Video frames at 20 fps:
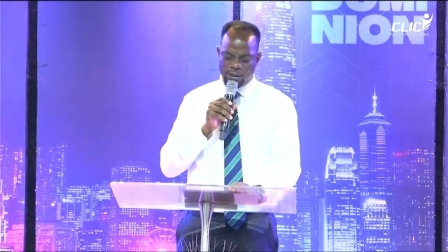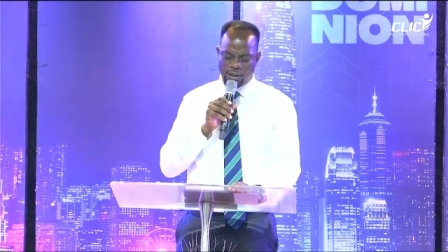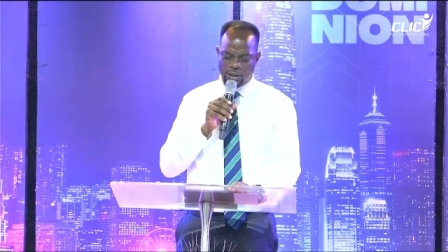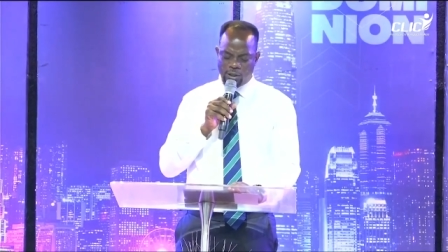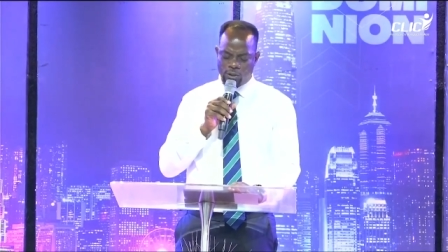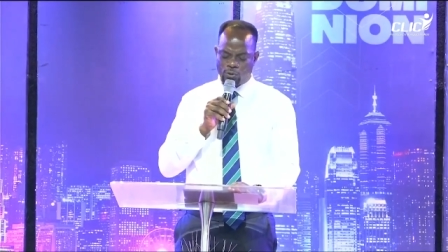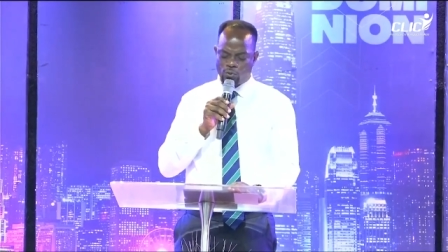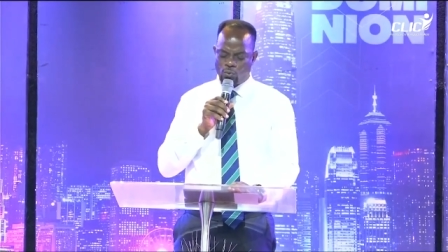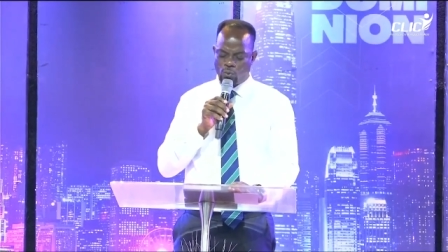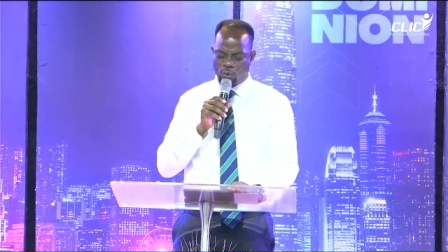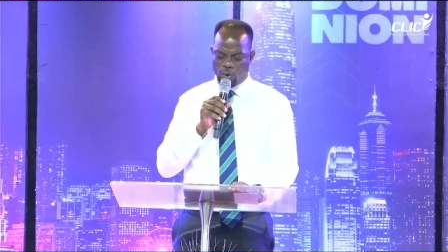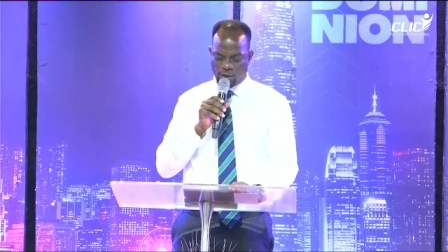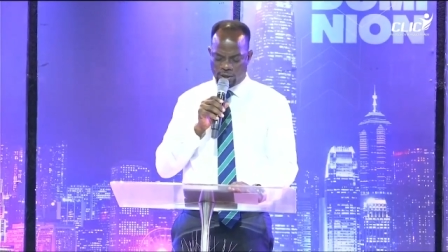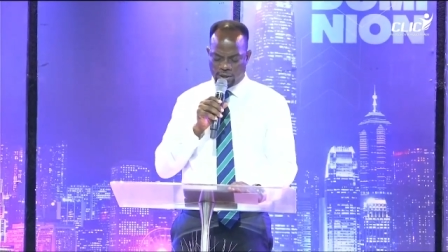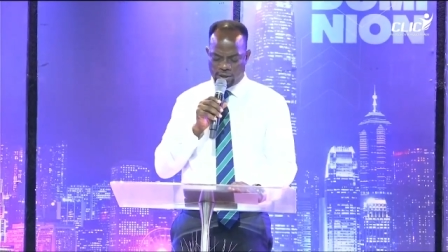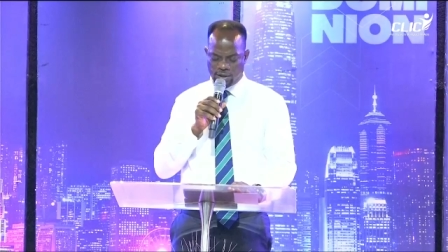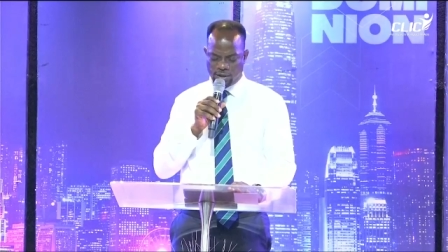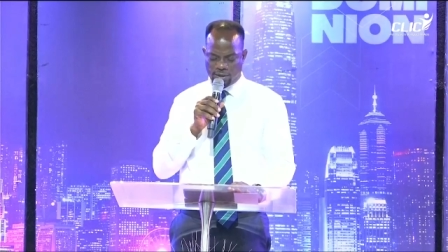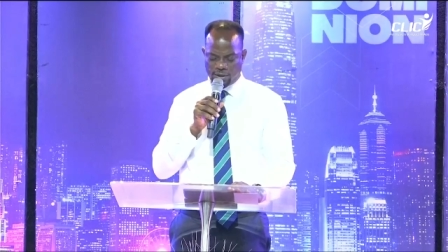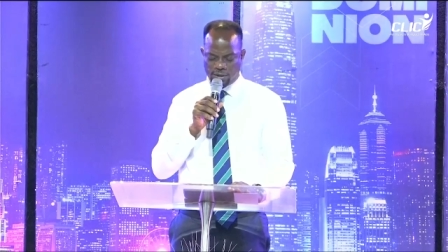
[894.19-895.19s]
is
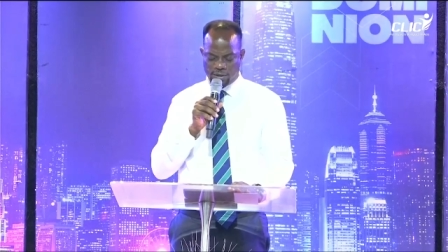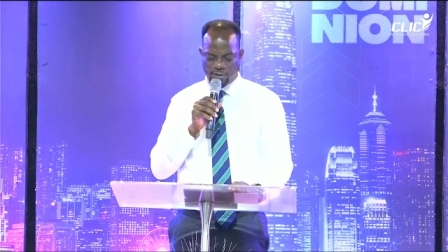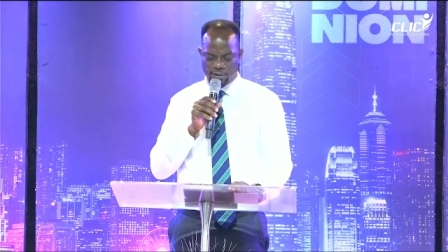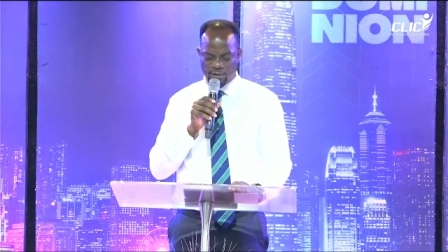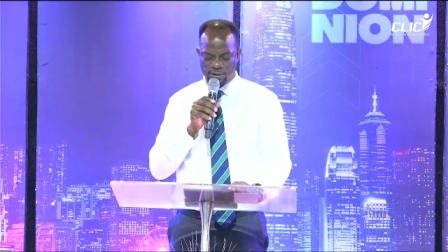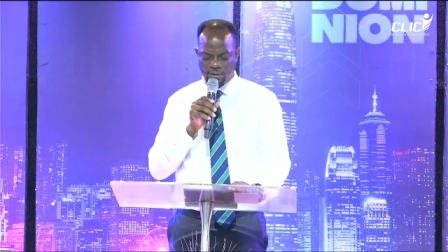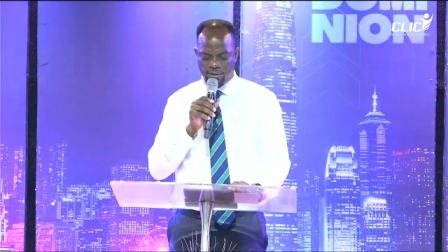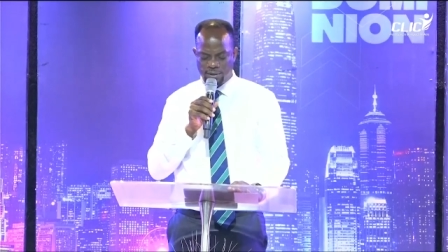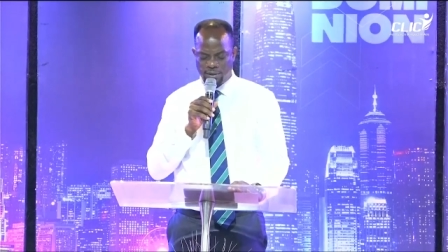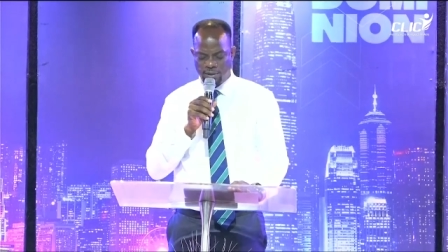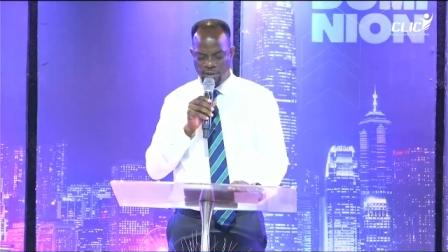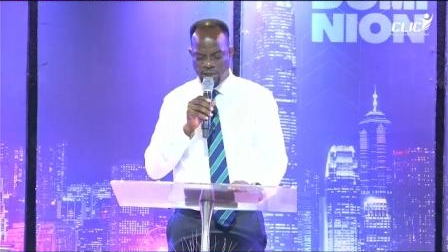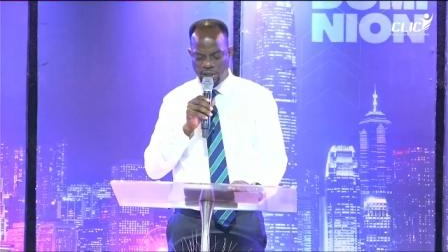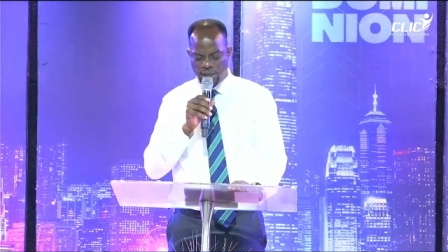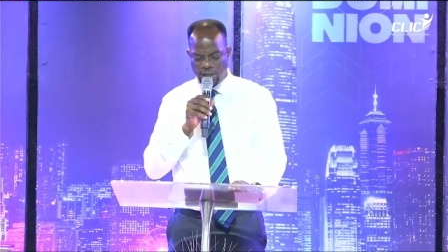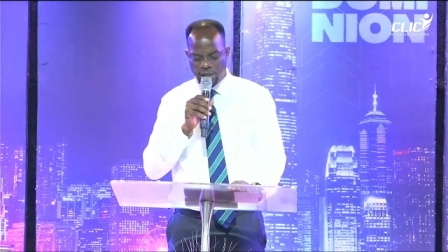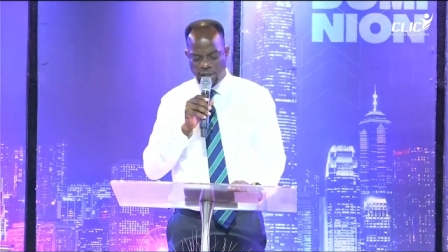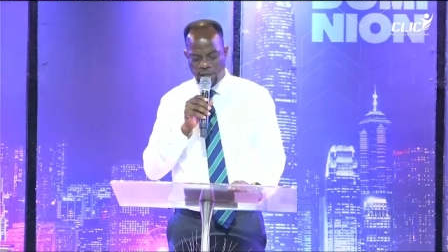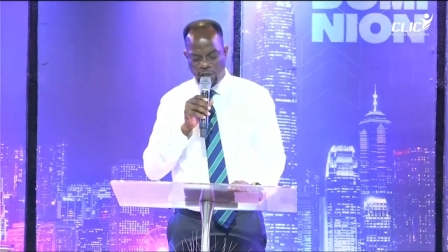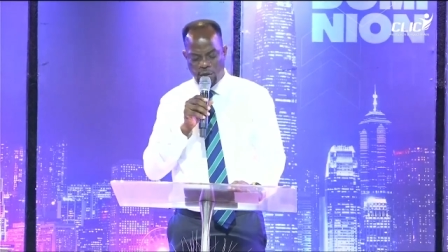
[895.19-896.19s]
worthy
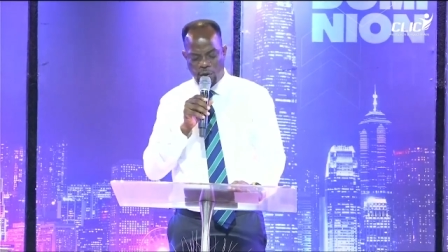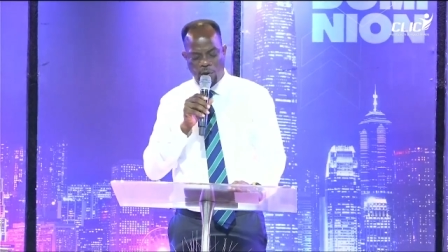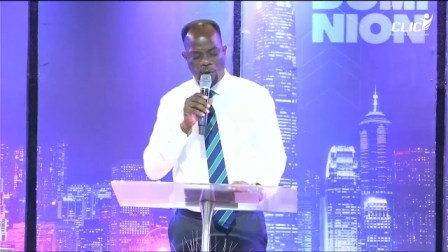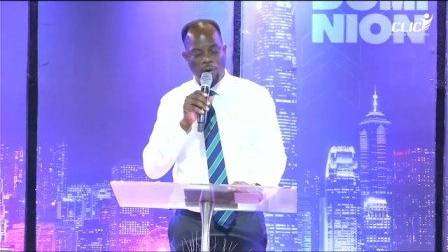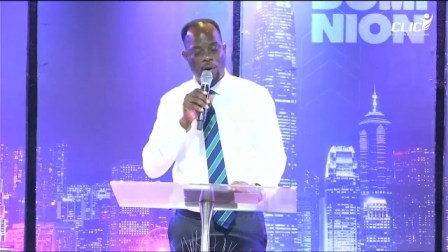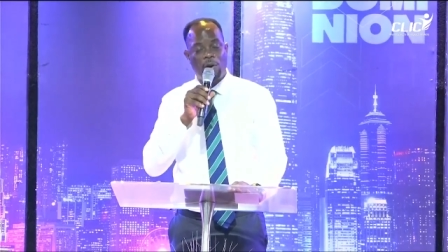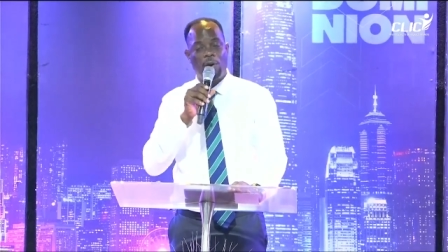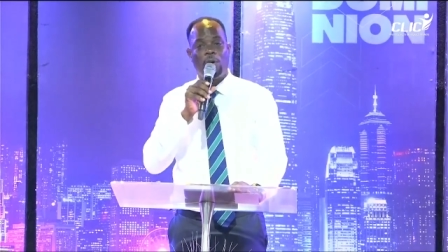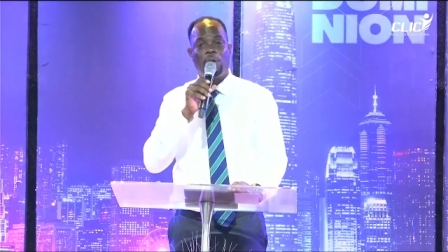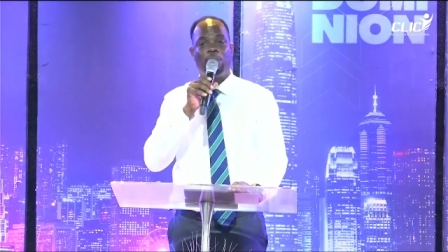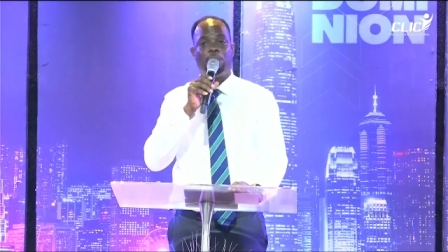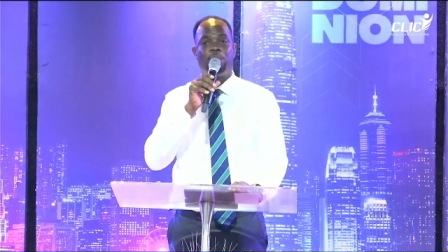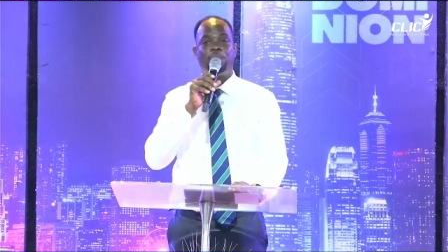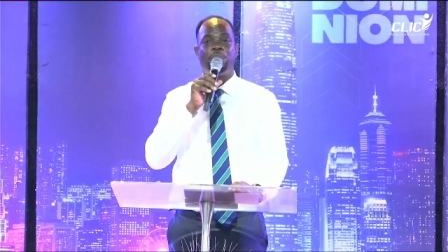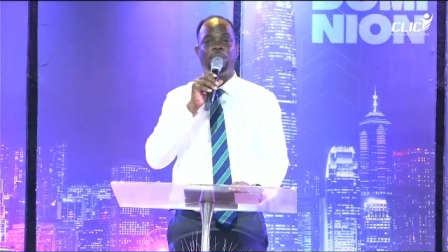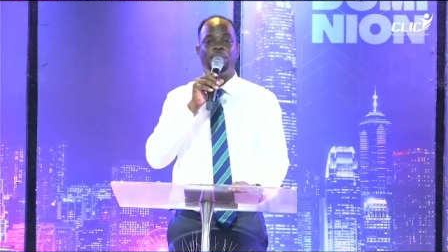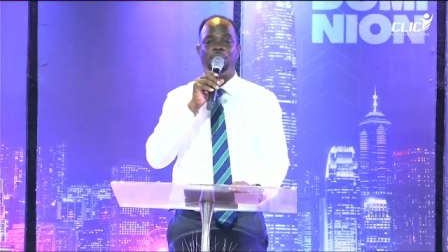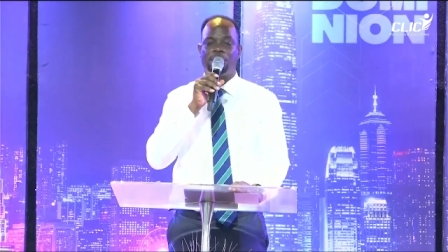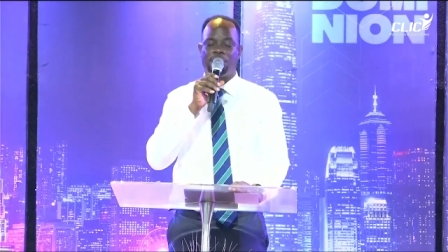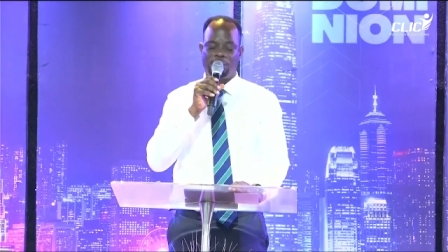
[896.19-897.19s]
in all
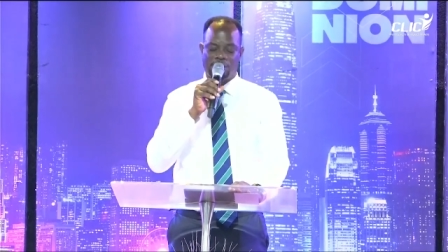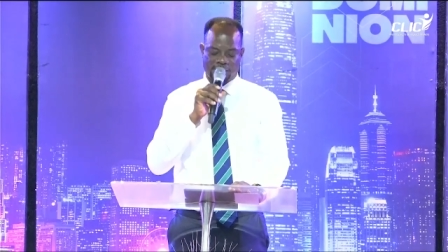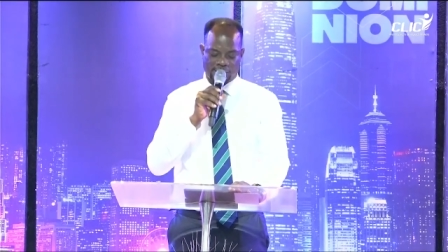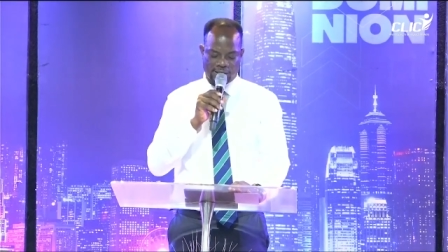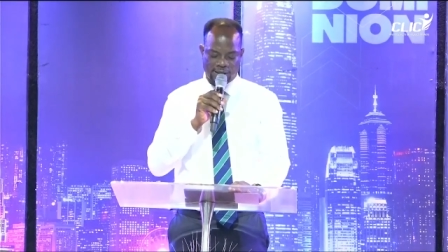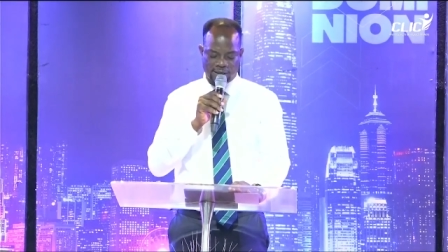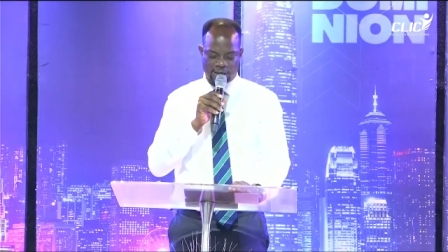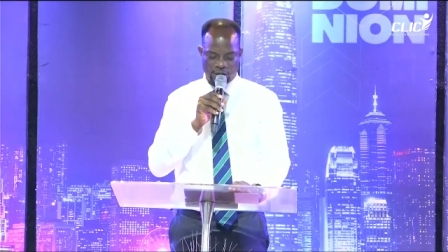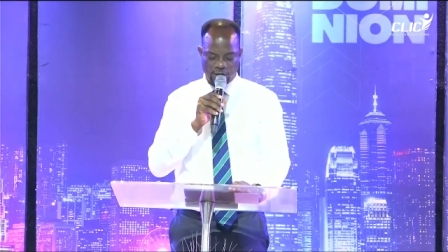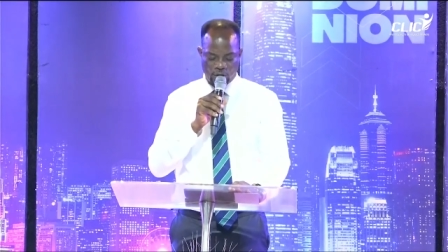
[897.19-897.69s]
praises.